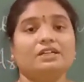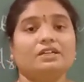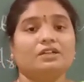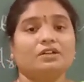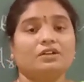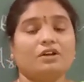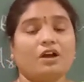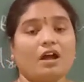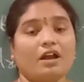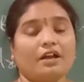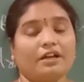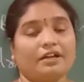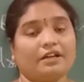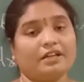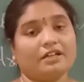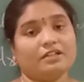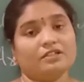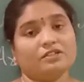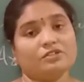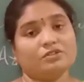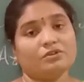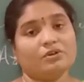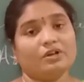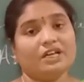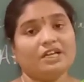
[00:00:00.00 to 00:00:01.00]
cotton.
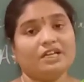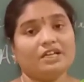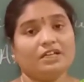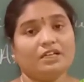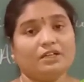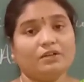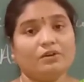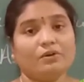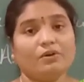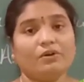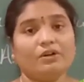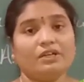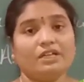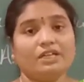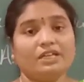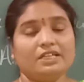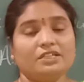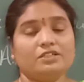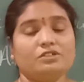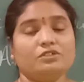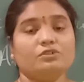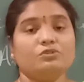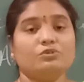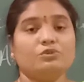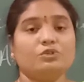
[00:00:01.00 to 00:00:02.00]
So indigo
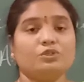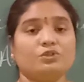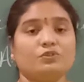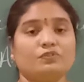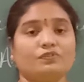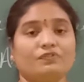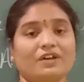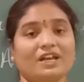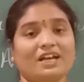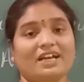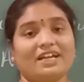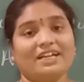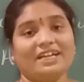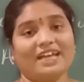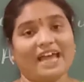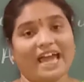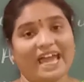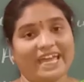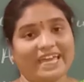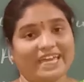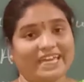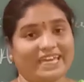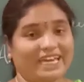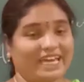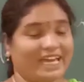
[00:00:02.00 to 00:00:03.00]
is used for
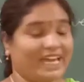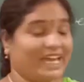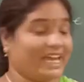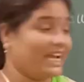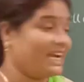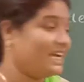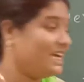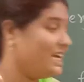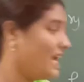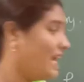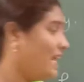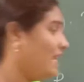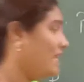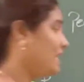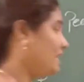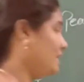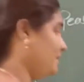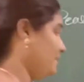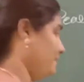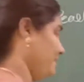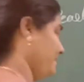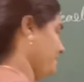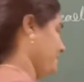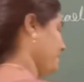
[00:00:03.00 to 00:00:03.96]
hair dye.